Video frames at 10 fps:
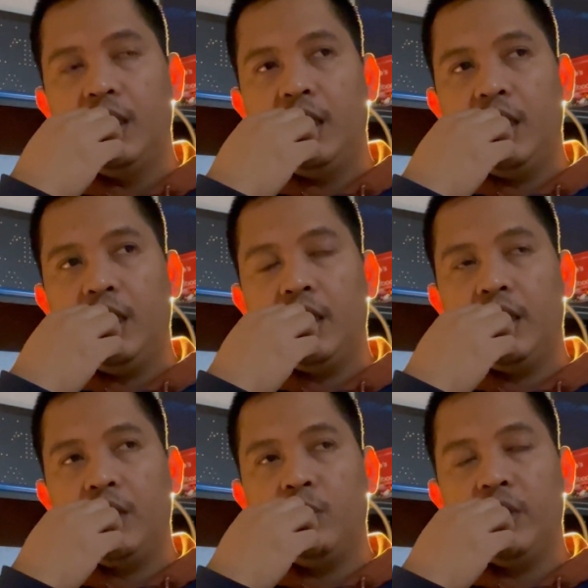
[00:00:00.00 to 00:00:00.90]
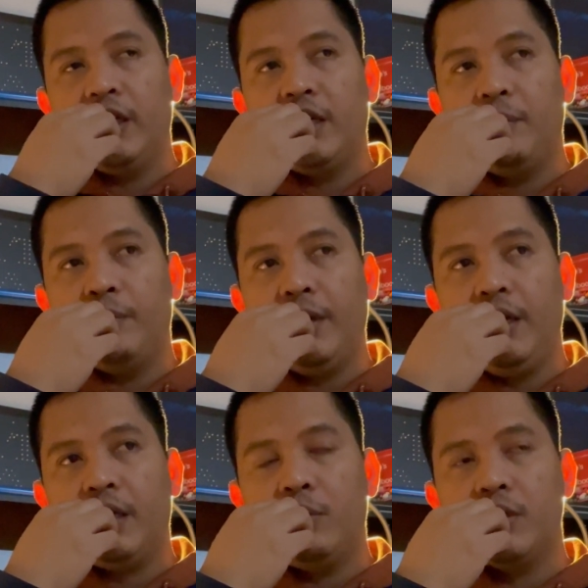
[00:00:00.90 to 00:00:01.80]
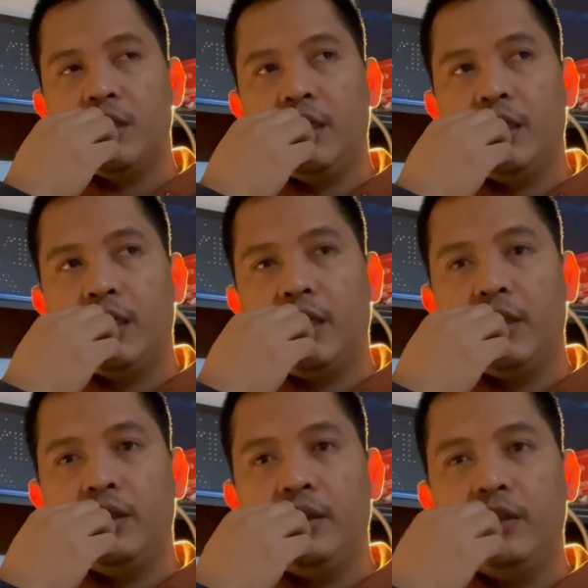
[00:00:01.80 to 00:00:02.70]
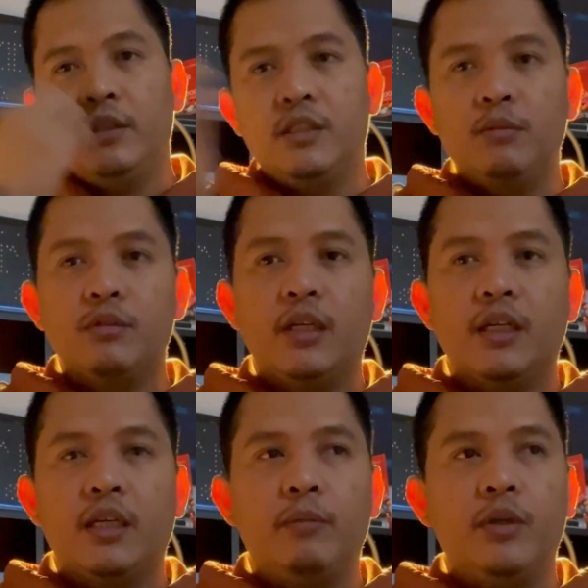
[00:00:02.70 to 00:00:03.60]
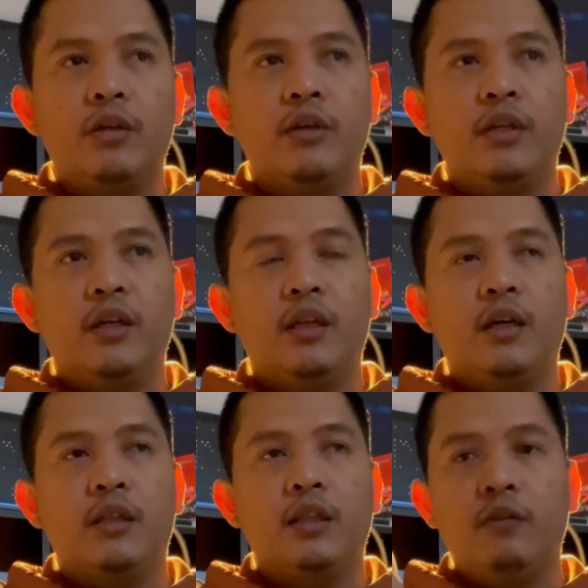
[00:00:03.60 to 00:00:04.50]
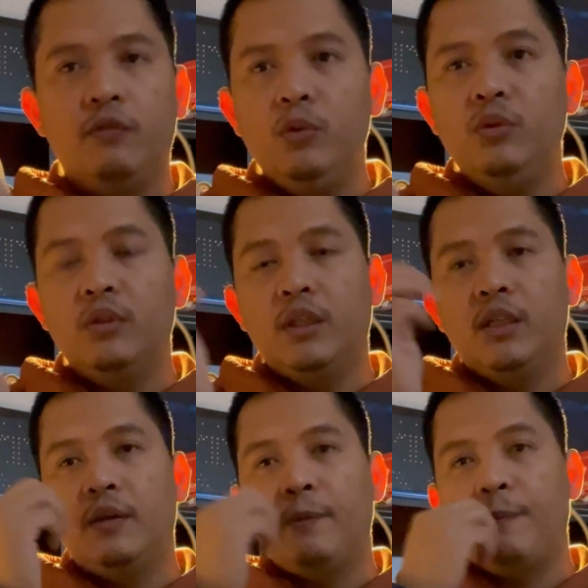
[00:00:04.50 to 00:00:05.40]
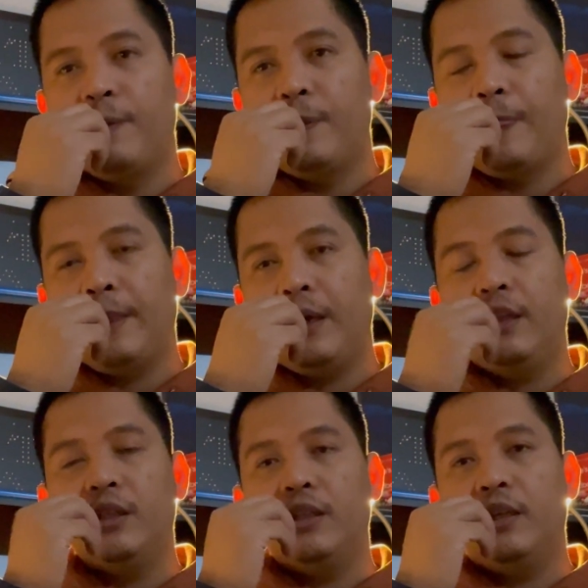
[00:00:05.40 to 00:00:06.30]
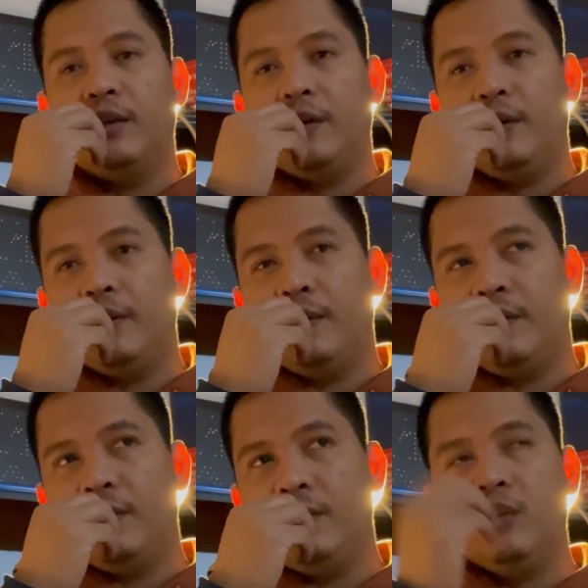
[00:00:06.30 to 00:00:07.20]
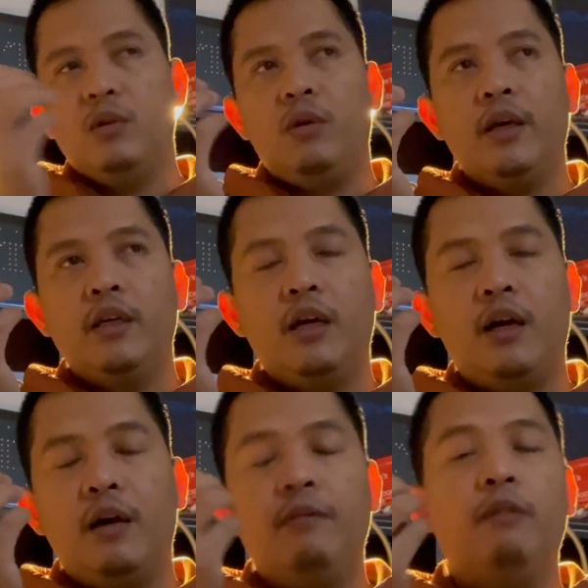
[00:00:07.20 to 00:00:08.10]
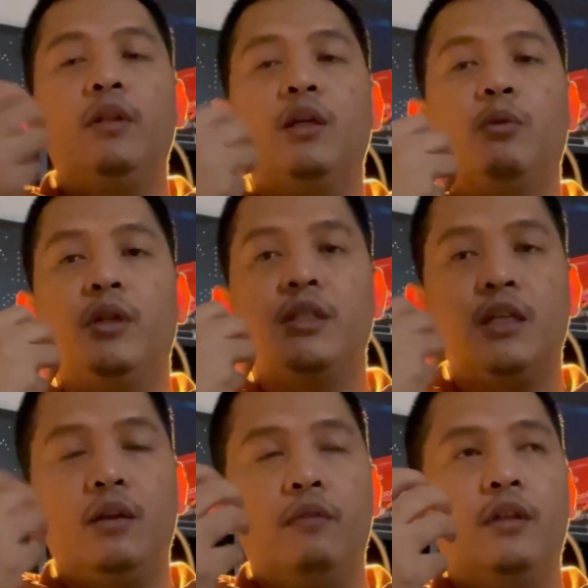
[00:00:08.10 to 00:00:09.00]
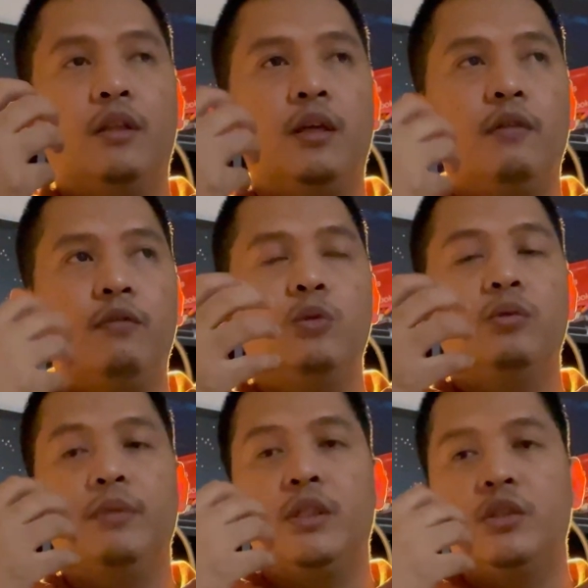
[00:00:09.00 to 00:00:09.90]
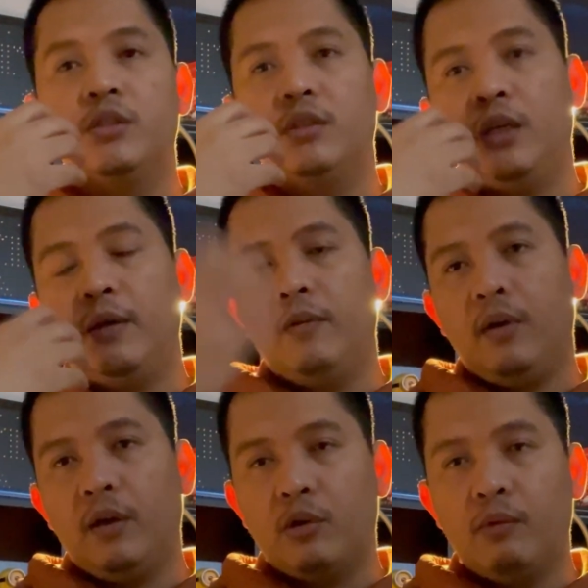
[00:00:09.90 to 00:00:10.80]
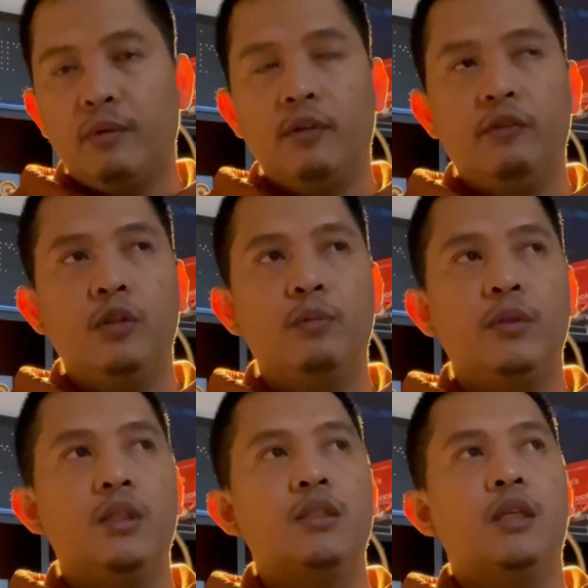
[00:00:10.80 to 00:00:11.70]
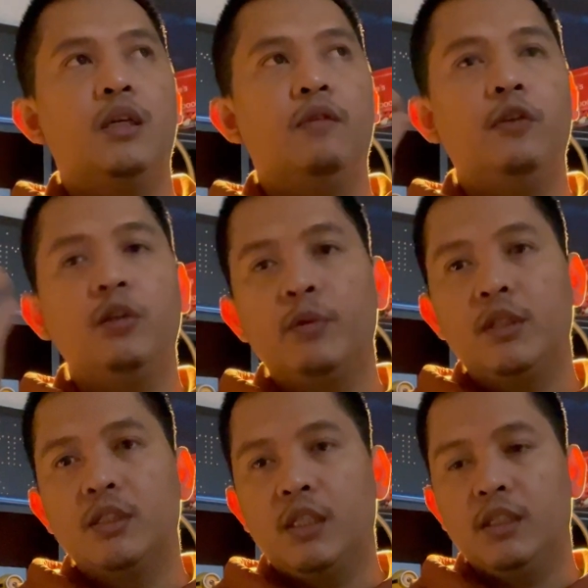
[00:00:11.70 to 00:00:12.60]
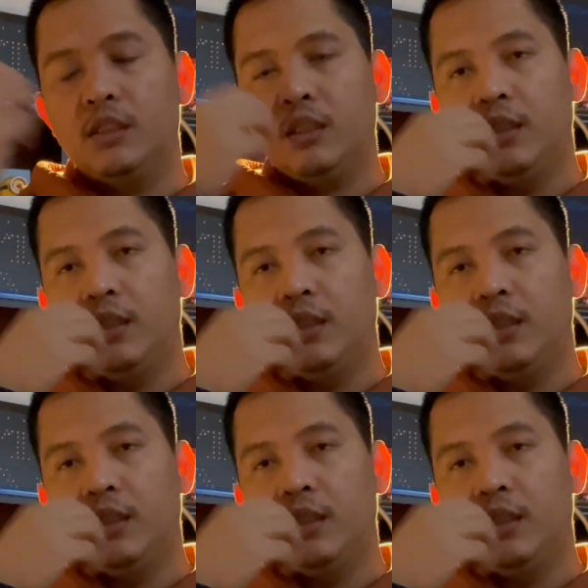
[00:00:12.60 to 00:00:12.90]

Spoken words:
And then when I came back, I was like, it seems like I'm hearing a typhoon. And I'm familiar with the sound of the typhoon, because I grew up in the Philippines, and Philippines gets